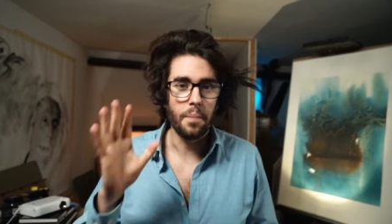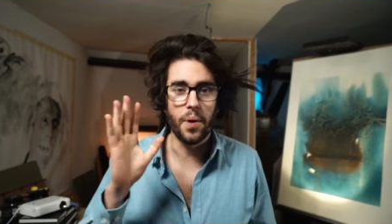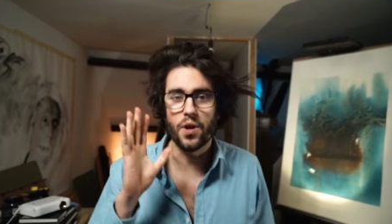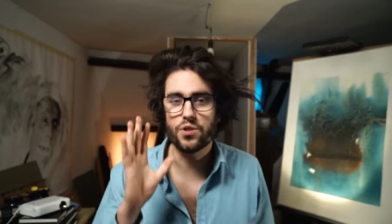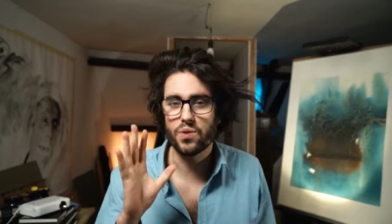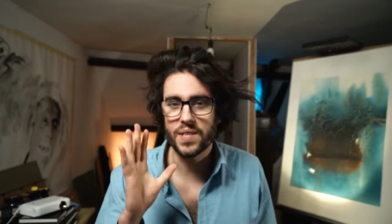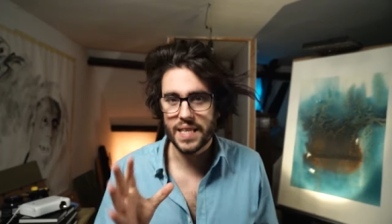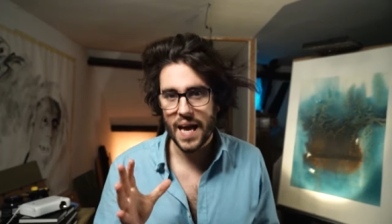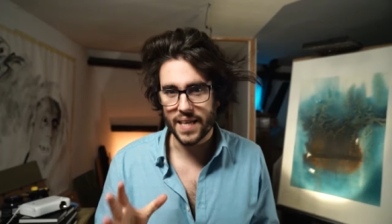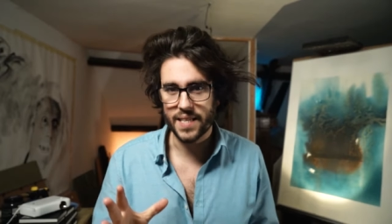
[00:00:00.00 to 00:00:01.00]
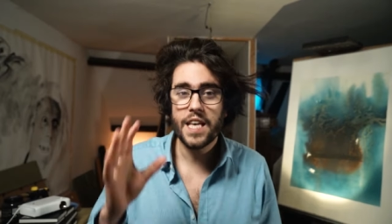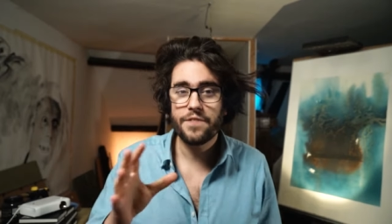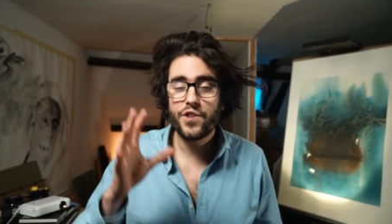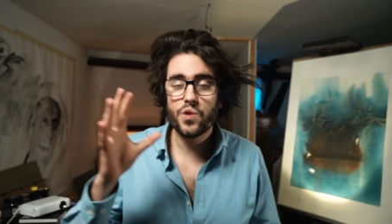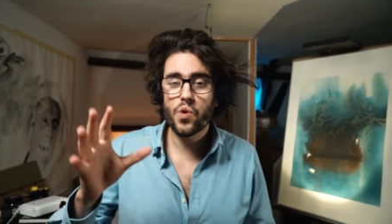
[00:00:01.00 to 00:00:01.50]
But not only that,
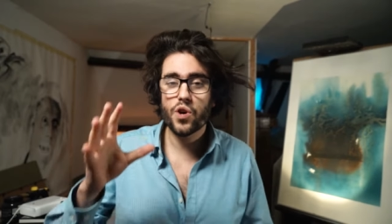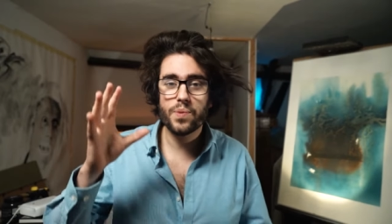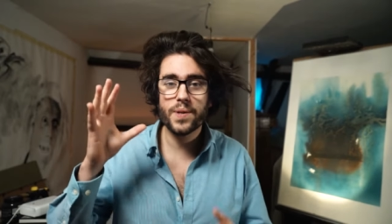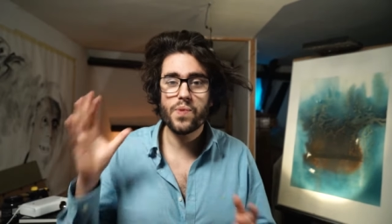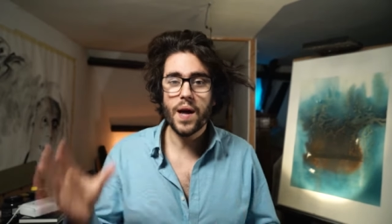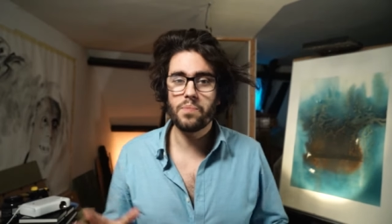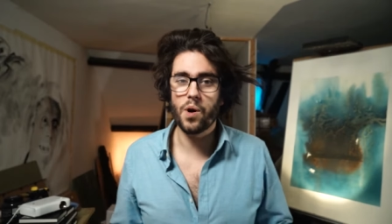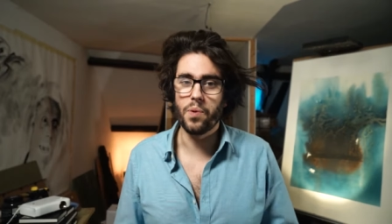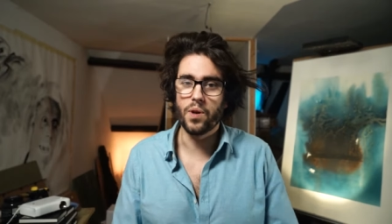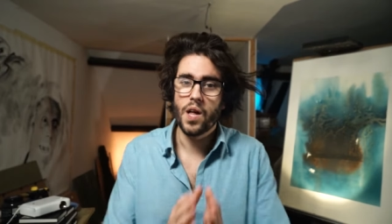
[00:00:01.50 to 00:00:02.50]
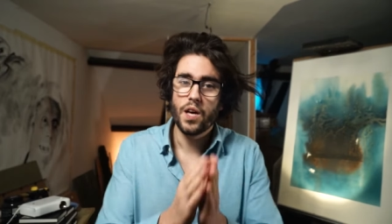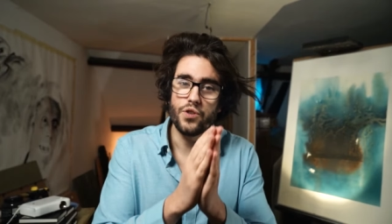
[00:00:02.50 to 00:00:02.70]
if you work with Redbubble,